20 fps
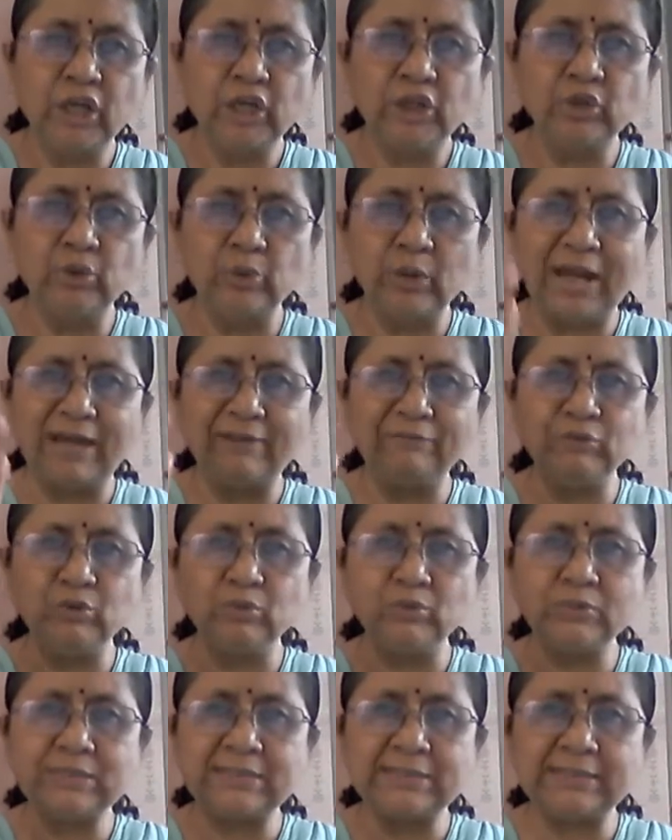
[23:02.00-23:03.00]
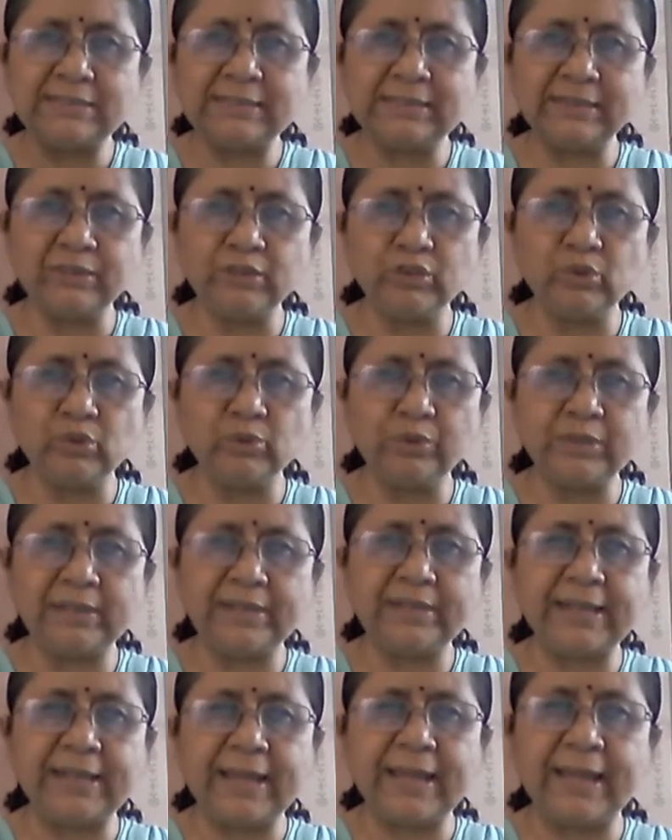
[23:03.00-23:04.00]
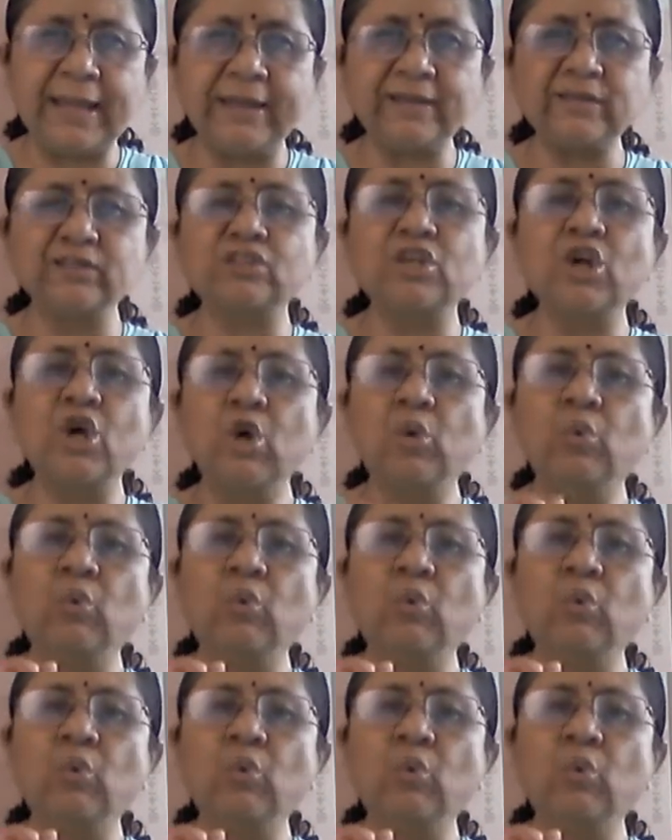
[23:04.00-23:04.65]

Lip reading: You have to stick to the text,